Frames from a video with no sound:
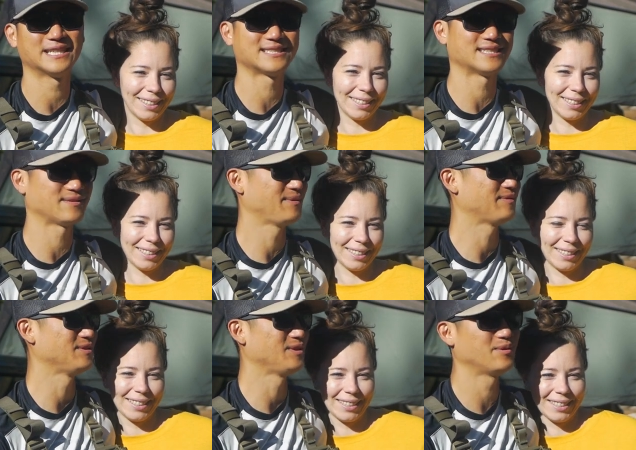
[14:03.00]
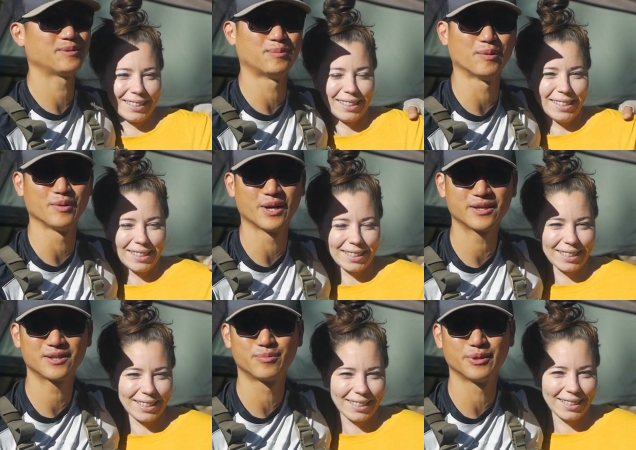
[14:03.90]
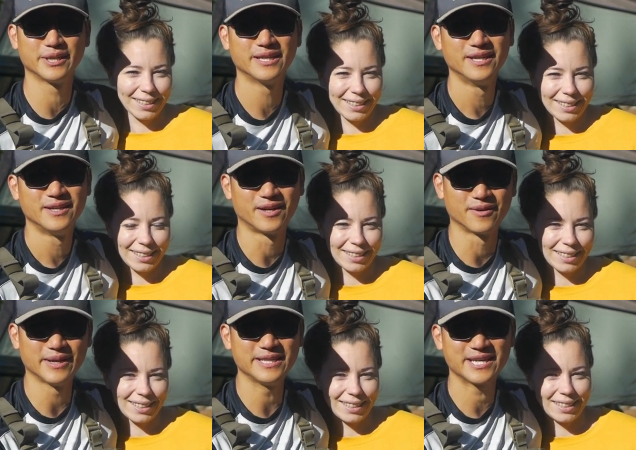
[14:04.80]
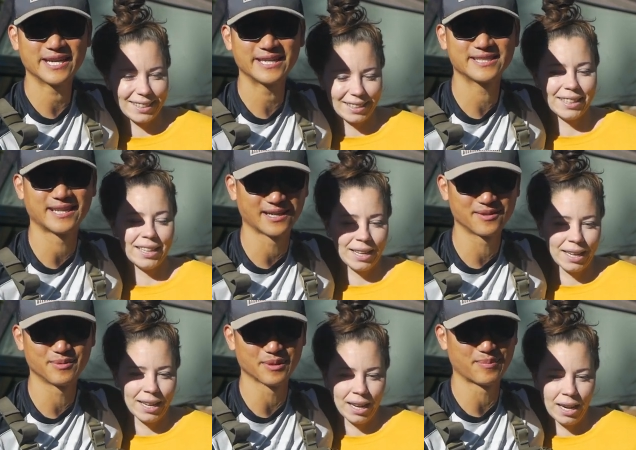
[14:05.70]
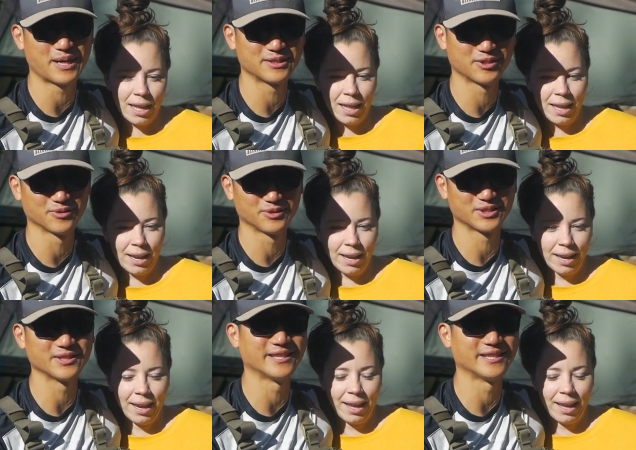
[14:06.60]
Speaker 1: that's not something we have to deal with, but we are going to bring our rain jackets and I'm going to bring a poncho just in